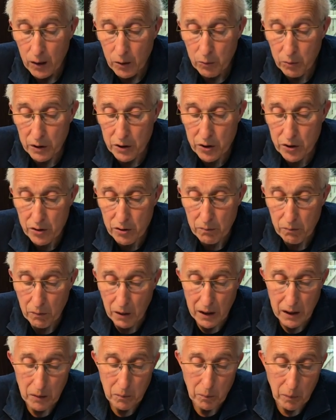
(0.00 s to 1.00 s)
which
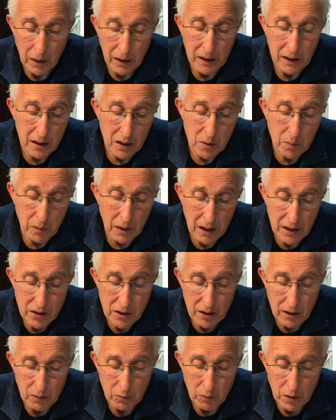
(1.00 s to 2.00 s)
might, by his
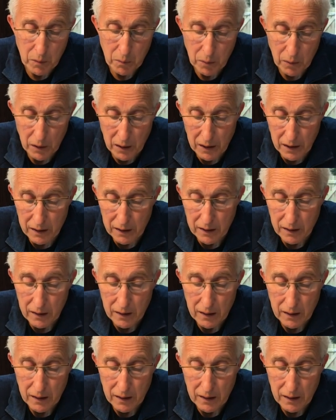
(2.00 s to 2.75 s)
blessing, we pray,